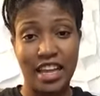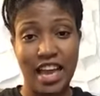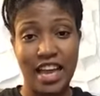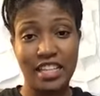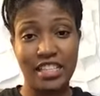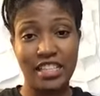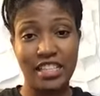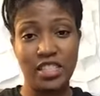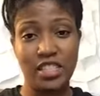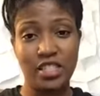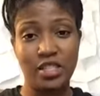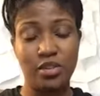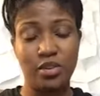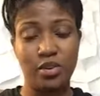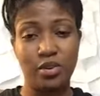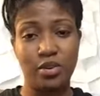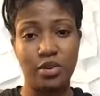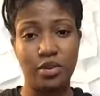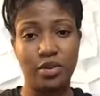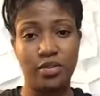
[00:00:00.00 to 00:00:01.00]
The
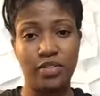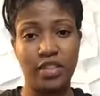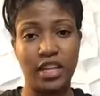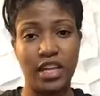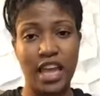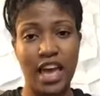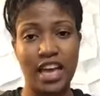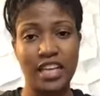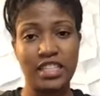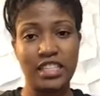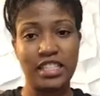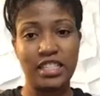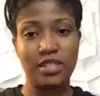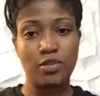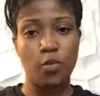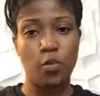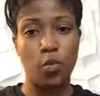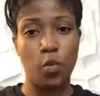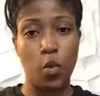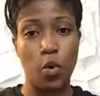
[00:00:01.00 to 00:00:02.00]
less
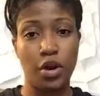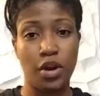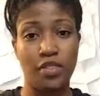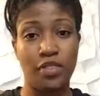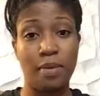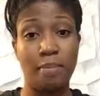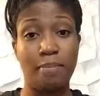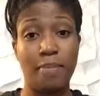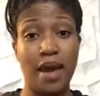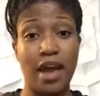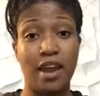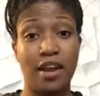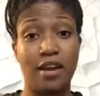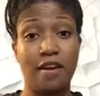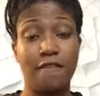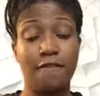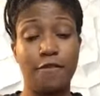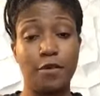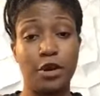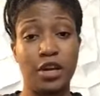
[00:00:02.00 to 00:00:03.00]
water, the
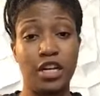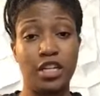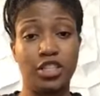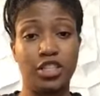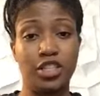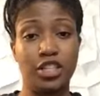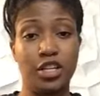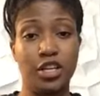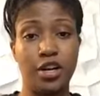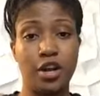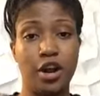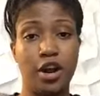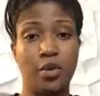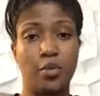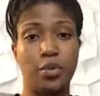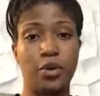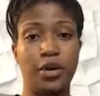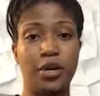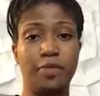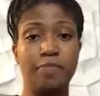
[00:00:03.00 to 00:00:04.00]
better for
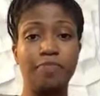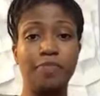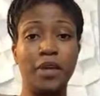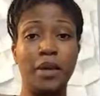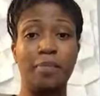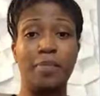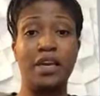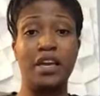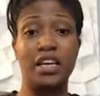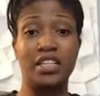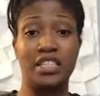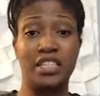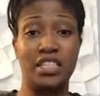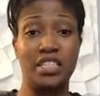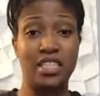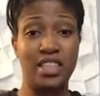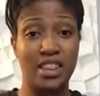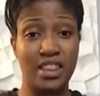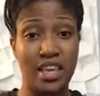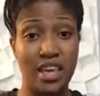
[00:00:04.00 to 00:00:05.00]
engineered hardwood,
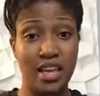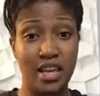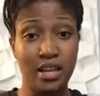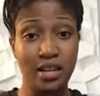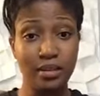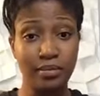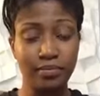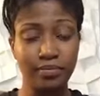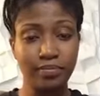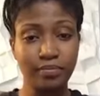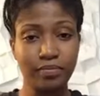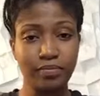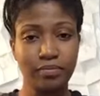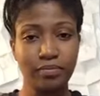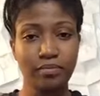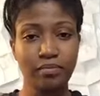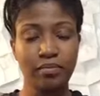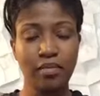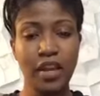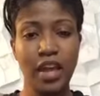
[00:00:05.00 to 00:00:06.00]
because it's thin,
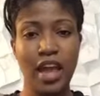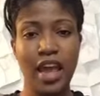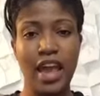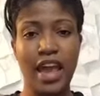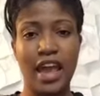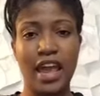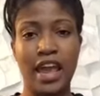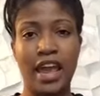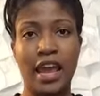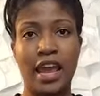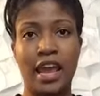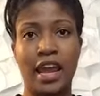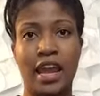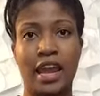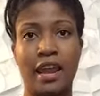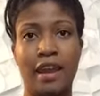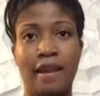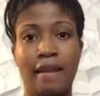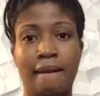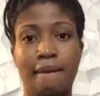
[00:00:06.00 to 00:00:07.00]

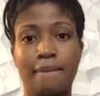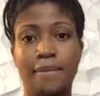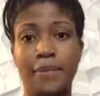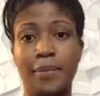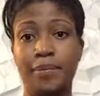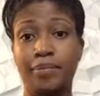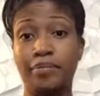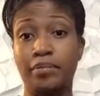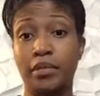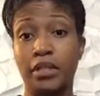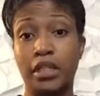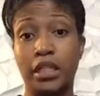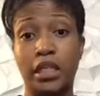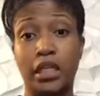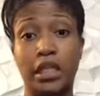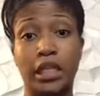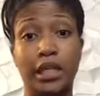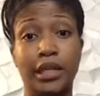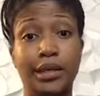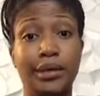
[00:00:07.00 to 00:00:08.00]
and
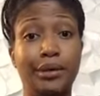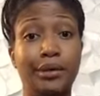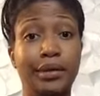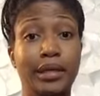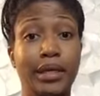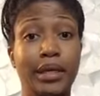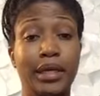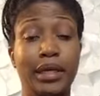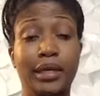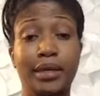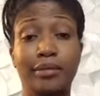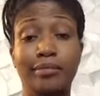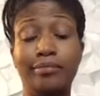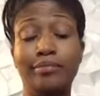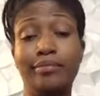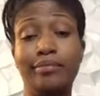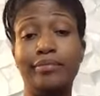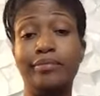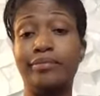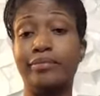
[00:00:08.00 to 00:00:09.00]

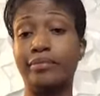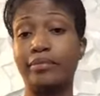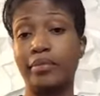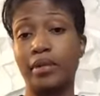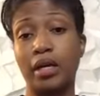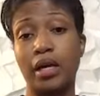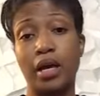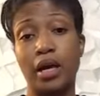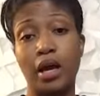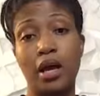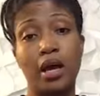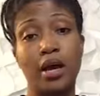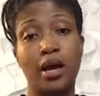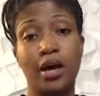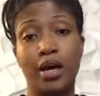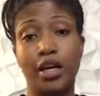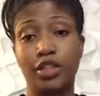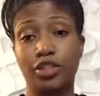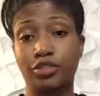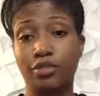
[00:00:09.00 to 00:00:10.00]
literally
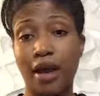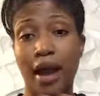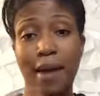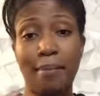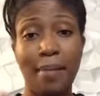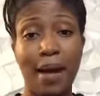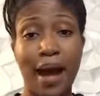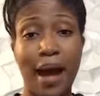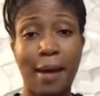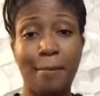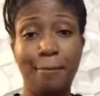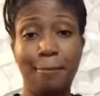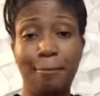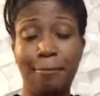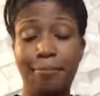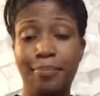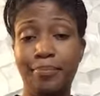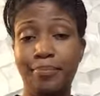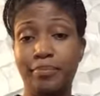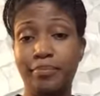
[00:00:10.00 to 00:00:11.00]
a dry
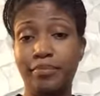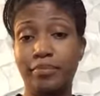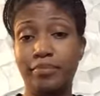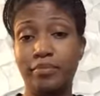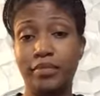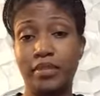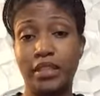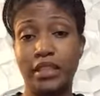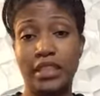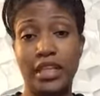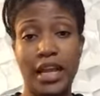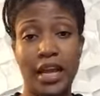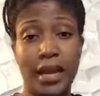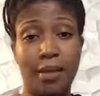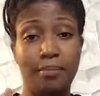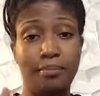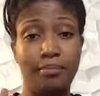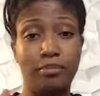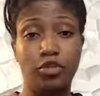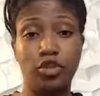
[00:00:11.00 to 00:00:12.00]
mop,
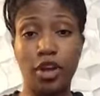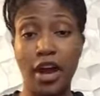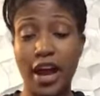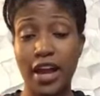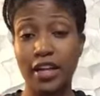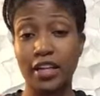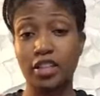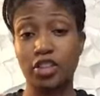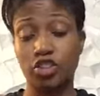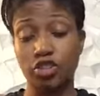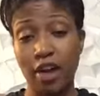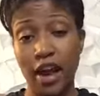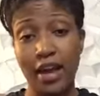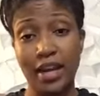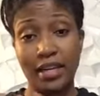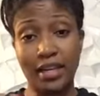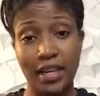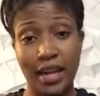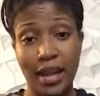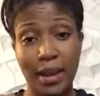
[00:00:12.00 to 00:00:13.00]
dry
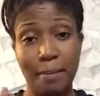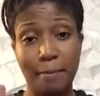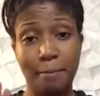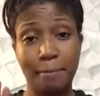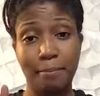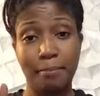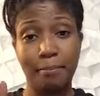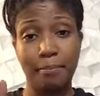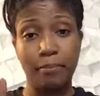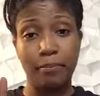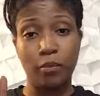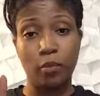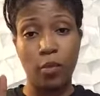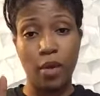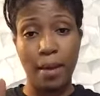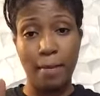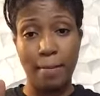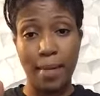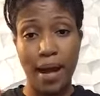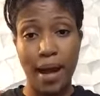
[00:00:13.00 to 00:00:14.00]
to damp,
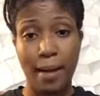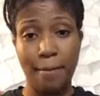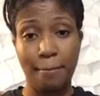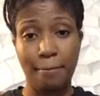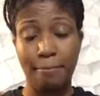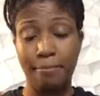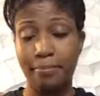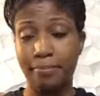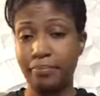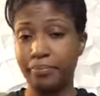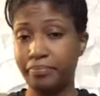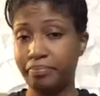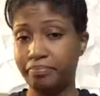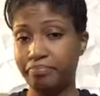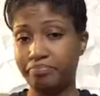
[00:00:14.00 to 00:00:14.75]
wet mop,